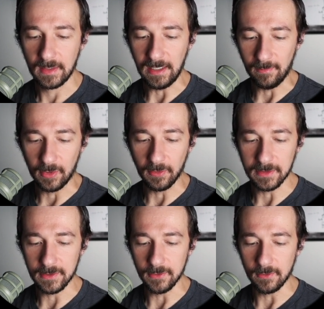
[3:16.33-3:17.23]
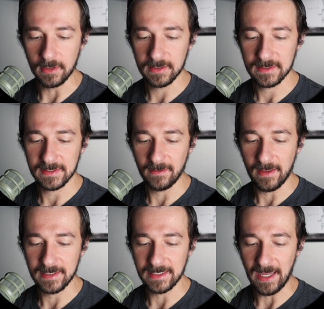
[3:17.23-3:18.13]
and we're going to
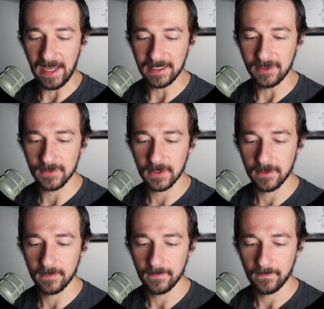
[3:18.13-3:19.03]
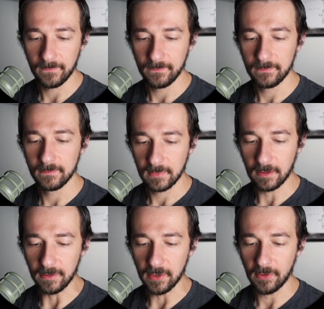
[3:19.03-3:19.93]
select add user.
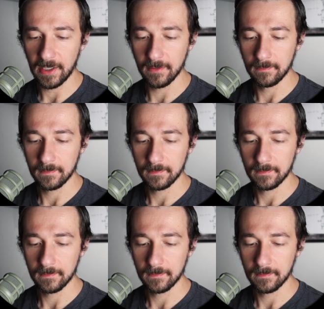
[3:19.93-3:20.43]
Click OK.